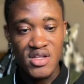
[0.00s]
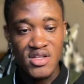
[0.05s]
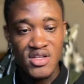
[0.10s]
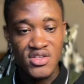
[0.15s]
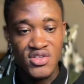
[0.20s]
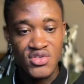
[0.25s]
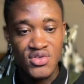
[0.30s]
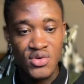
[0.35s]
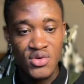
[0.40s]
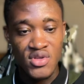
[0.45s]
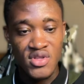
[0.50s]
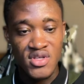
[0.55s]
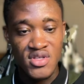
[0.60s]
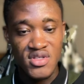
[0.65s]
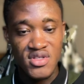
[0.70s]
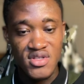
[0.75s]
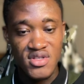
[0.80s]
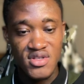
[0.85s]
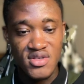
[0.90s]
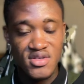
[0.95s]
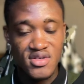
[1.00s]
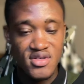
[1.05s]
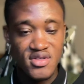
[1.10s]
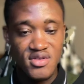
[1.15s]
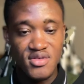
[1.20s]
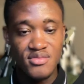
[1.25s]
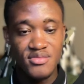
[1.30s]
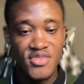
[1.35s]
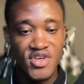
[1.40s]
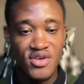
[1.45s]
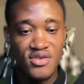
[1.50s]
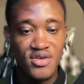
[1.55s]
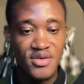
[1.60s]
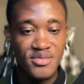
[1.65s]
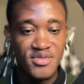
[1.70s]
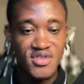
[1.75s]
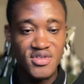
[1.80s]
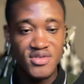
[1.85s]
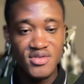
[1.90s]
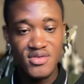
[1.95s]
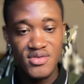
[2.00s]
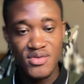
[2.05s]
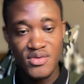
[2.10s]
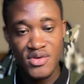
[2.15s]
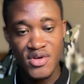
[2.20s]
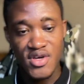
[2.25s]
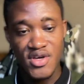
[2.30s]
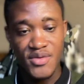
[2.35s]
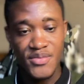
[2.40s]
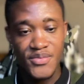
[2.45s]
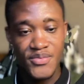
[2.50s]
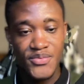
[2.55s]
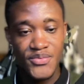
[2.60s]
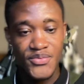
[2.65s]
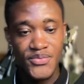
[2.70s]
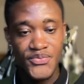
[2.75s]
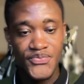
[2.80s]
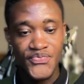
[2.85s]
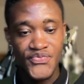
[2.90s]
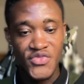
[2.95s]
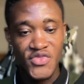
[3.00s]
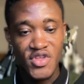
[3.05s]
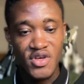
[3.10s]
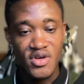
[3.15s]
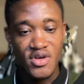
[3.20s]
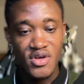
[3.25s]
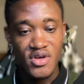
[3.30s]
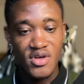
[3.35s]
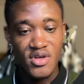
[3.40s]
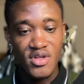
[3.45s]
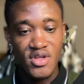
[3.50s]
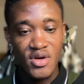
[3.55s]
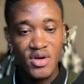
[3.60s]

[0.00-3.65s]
install this Bcrypt. Okay, now